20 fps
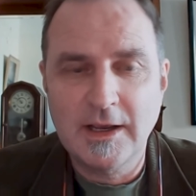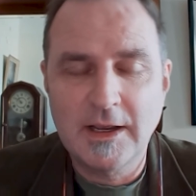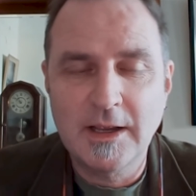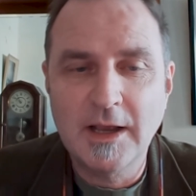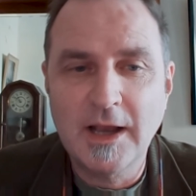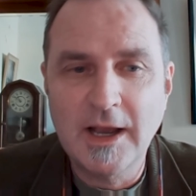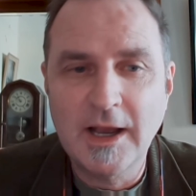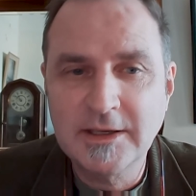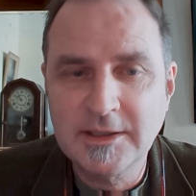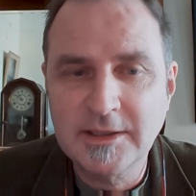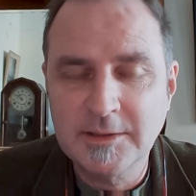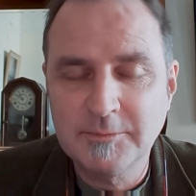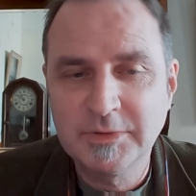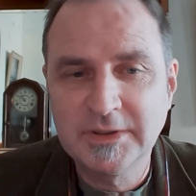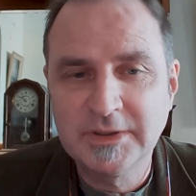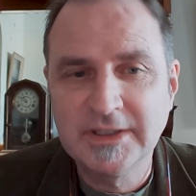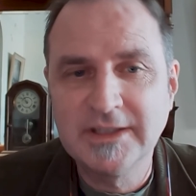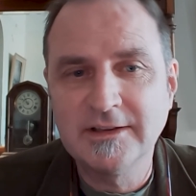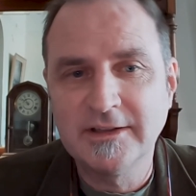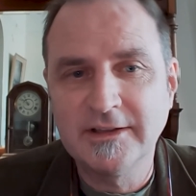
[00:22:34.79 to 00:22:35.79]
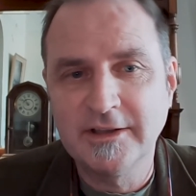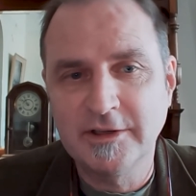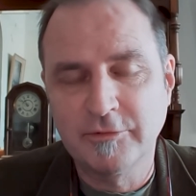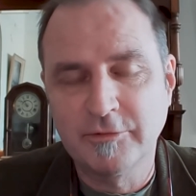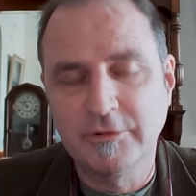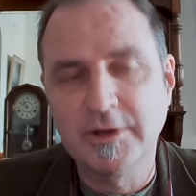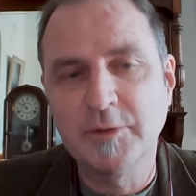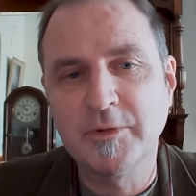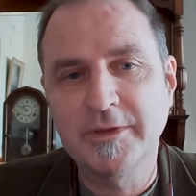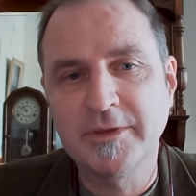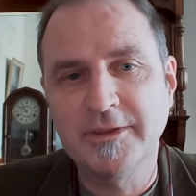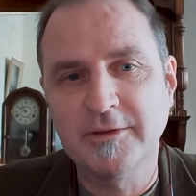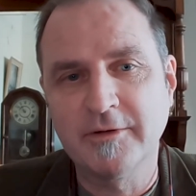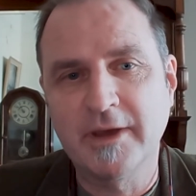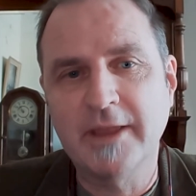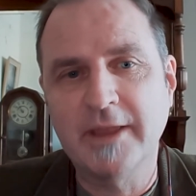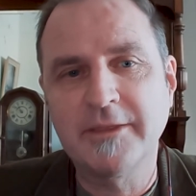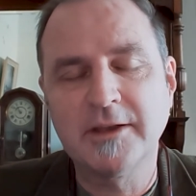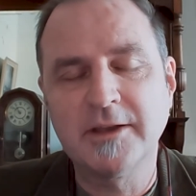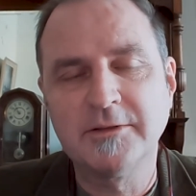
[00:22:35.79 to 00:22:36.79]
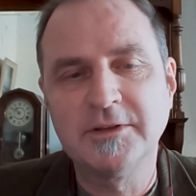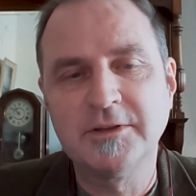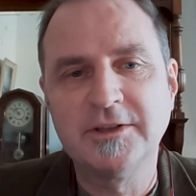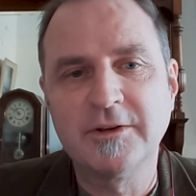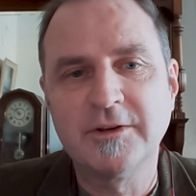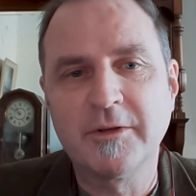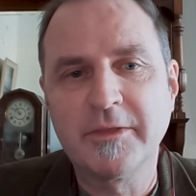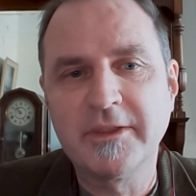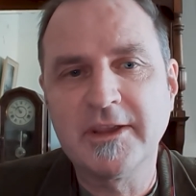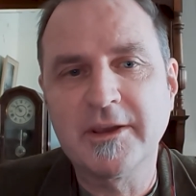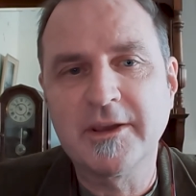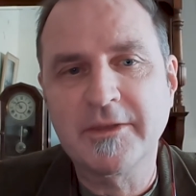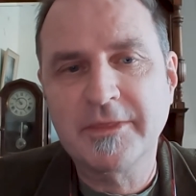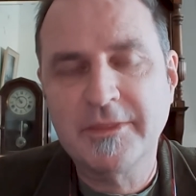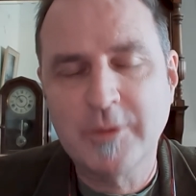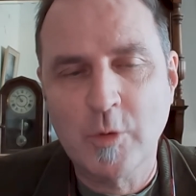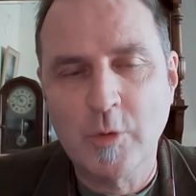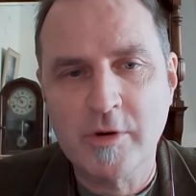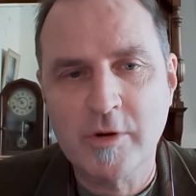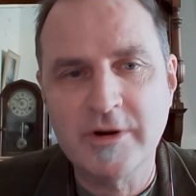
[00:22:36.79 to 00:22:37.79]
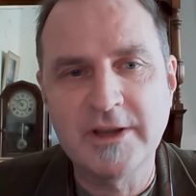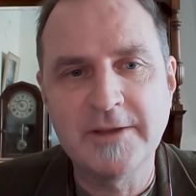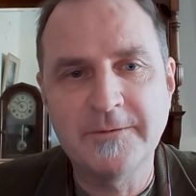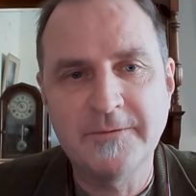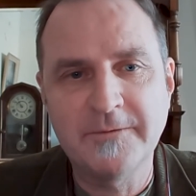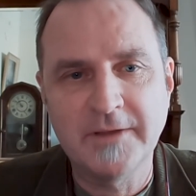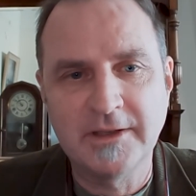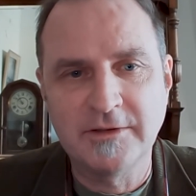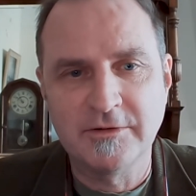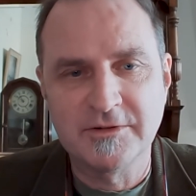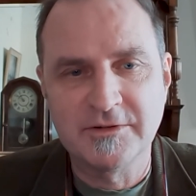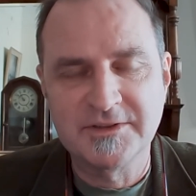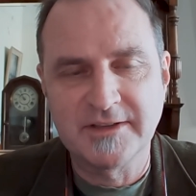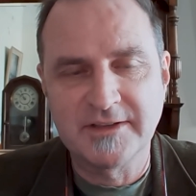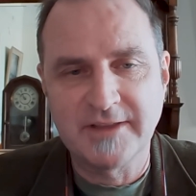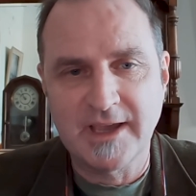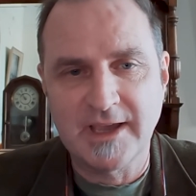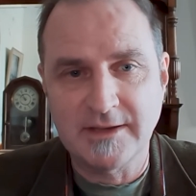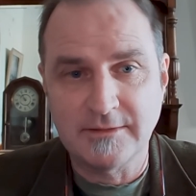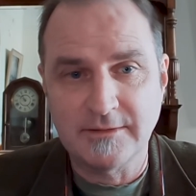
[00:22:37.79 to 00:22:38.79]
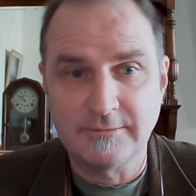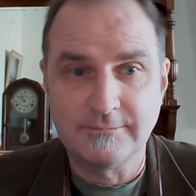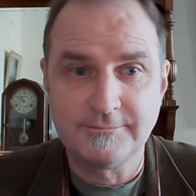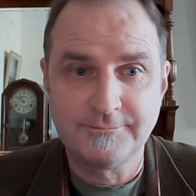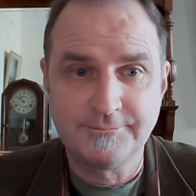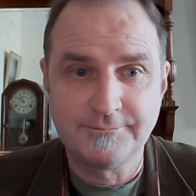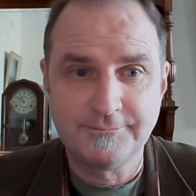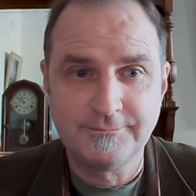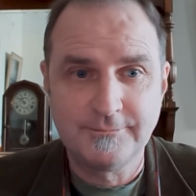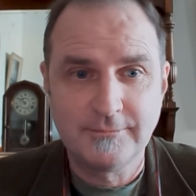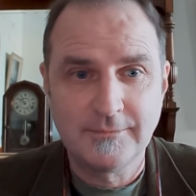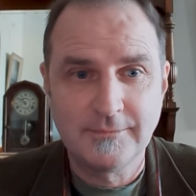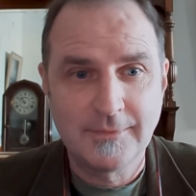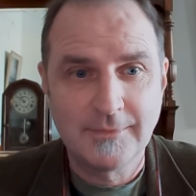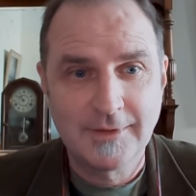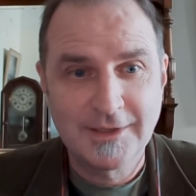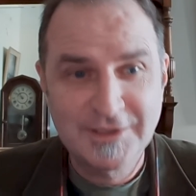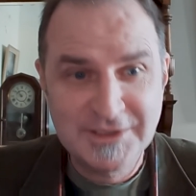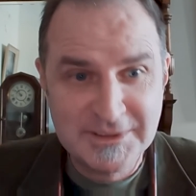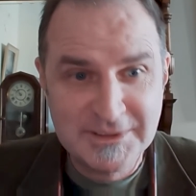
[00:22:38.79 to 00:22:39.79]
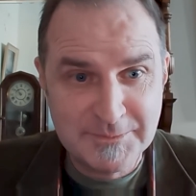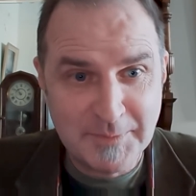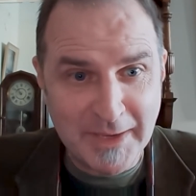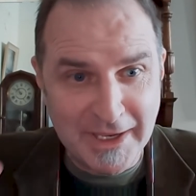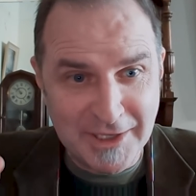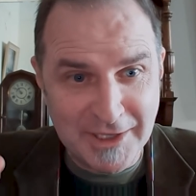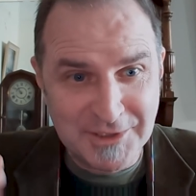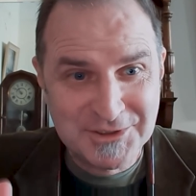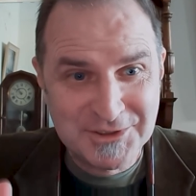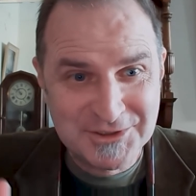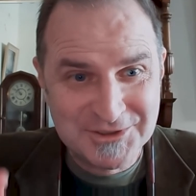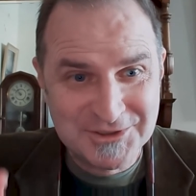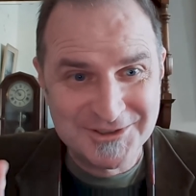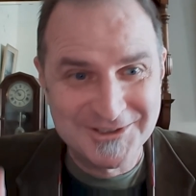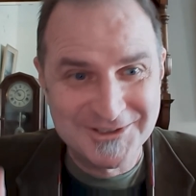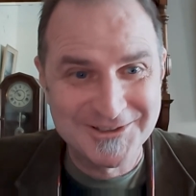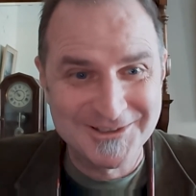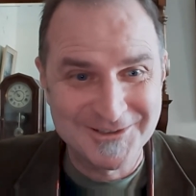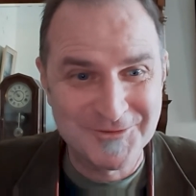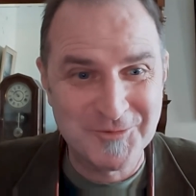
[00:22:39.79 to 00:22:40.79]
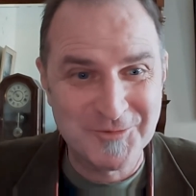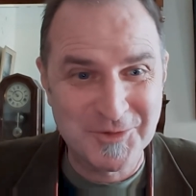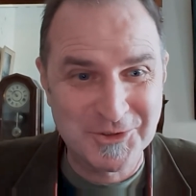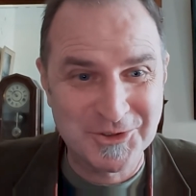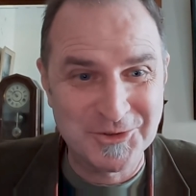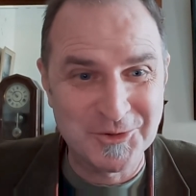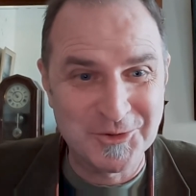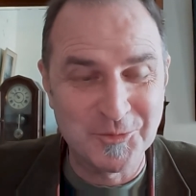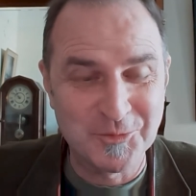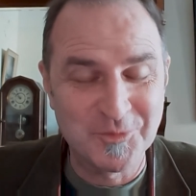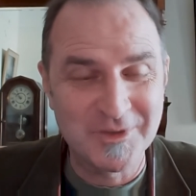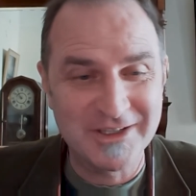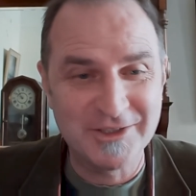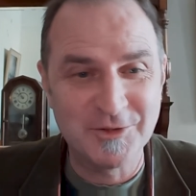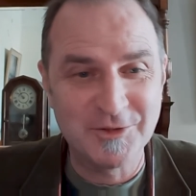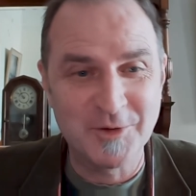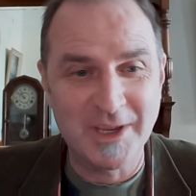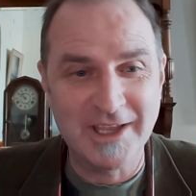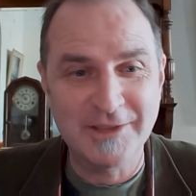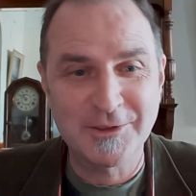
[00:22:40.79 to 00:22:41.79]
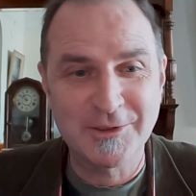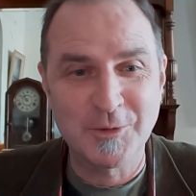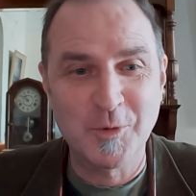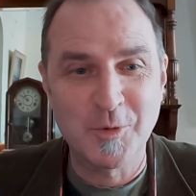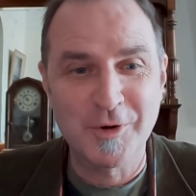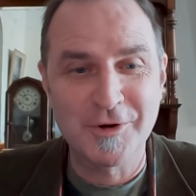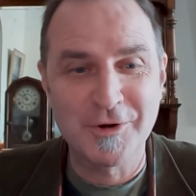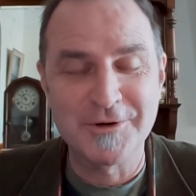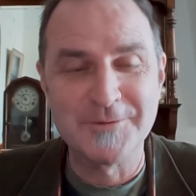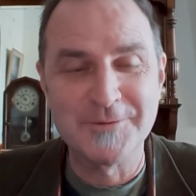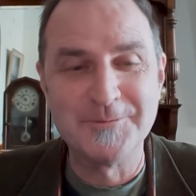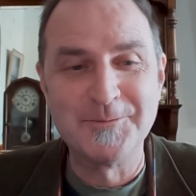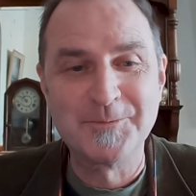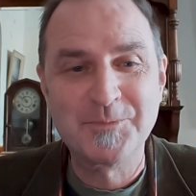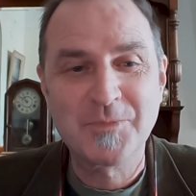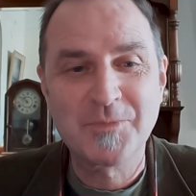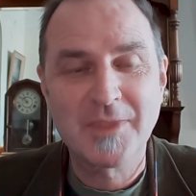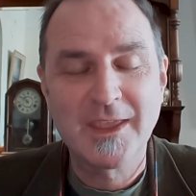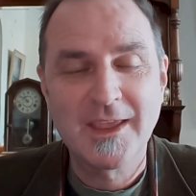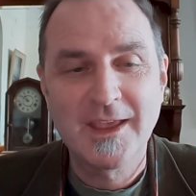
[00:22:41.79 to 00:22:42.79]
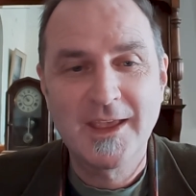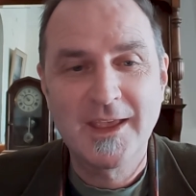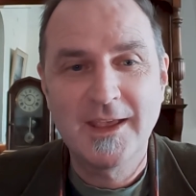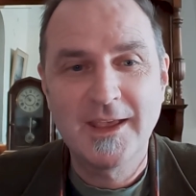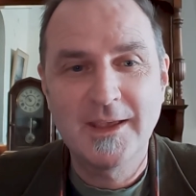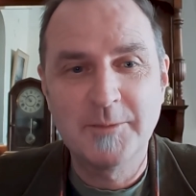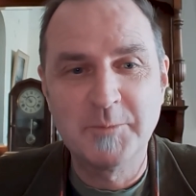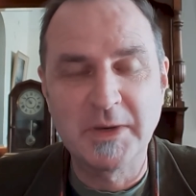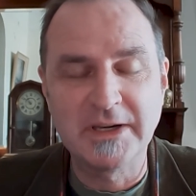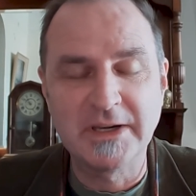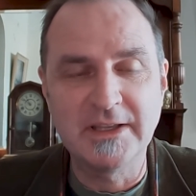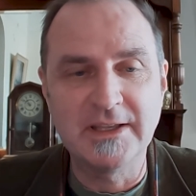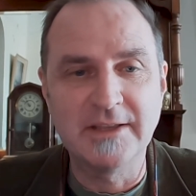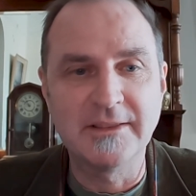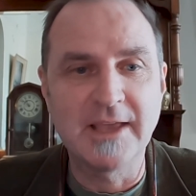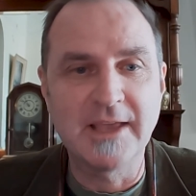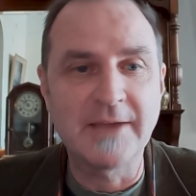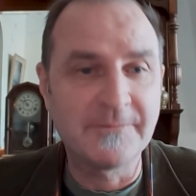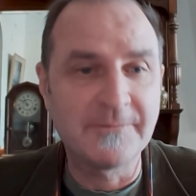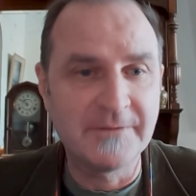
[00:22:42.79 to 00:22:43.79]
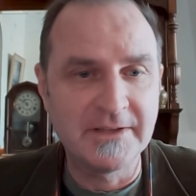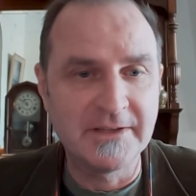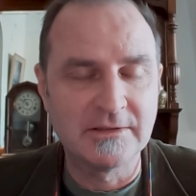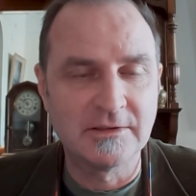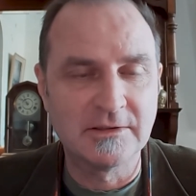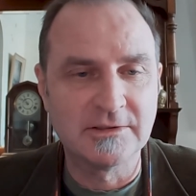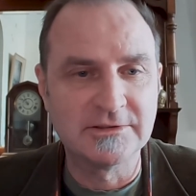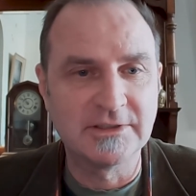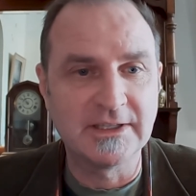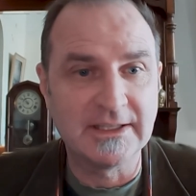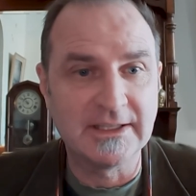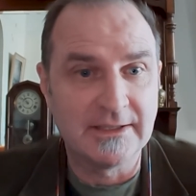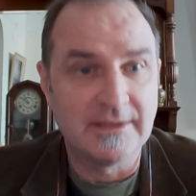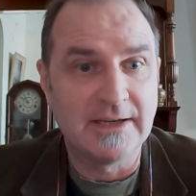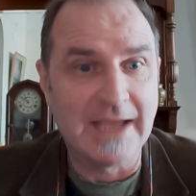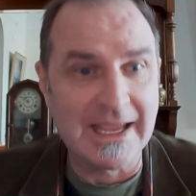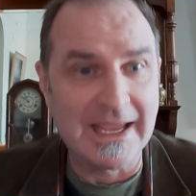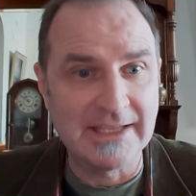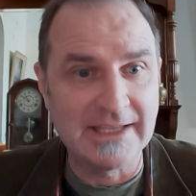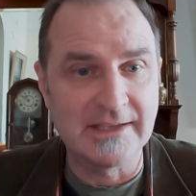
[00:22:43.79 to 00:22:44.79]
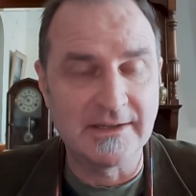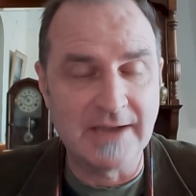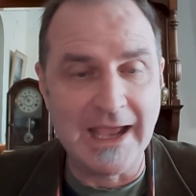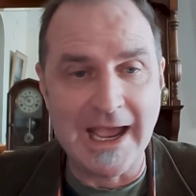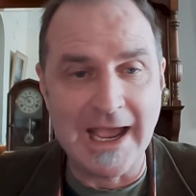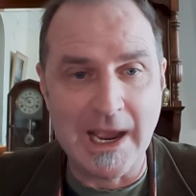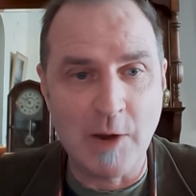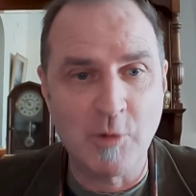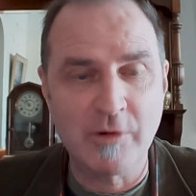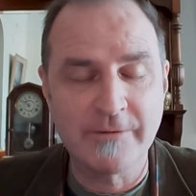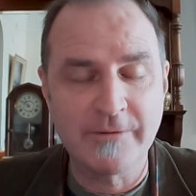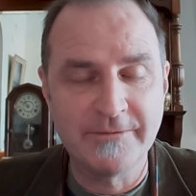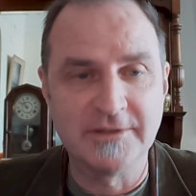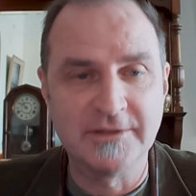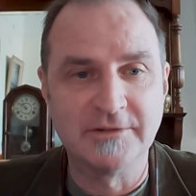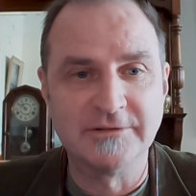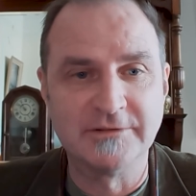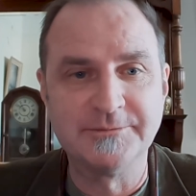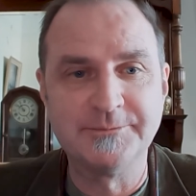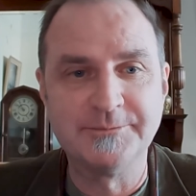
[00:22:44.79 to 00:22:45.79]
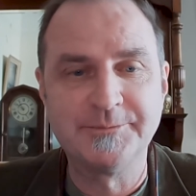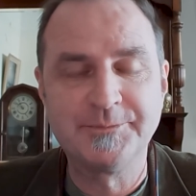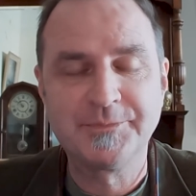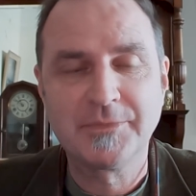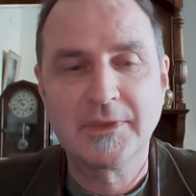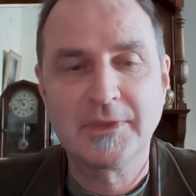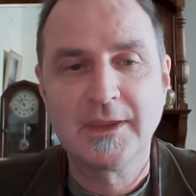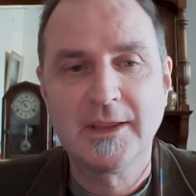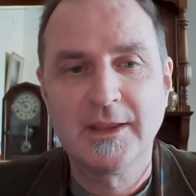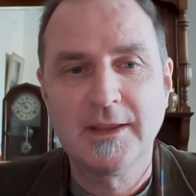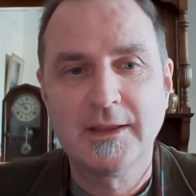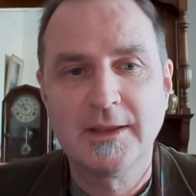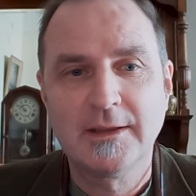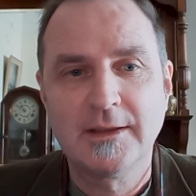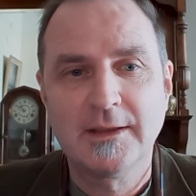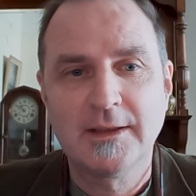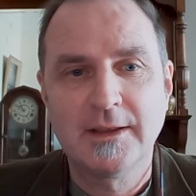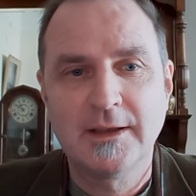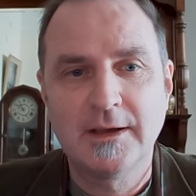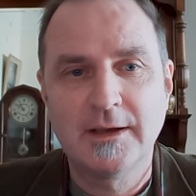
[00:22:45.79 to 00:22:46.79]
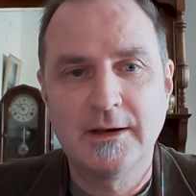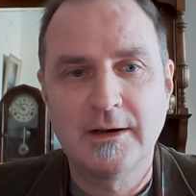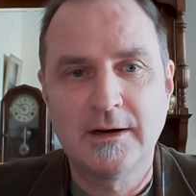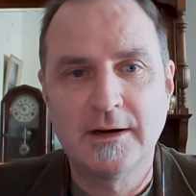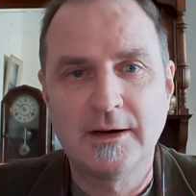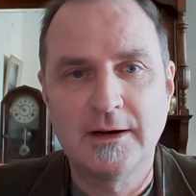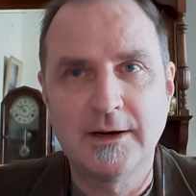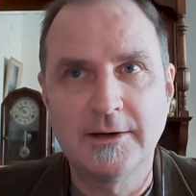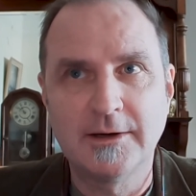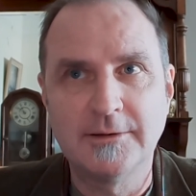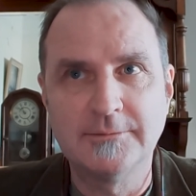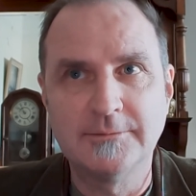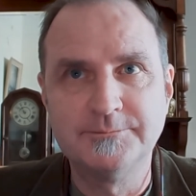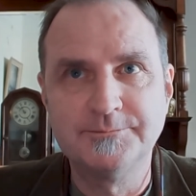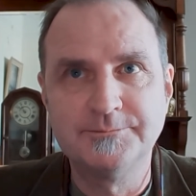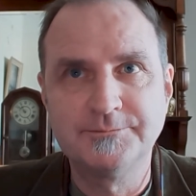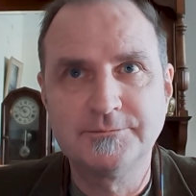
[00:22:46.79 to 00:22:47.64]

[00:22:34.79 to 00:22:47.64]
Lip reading: I completely agree with you. The authority figures in that space, which you hate the word, but in that field, in our field, are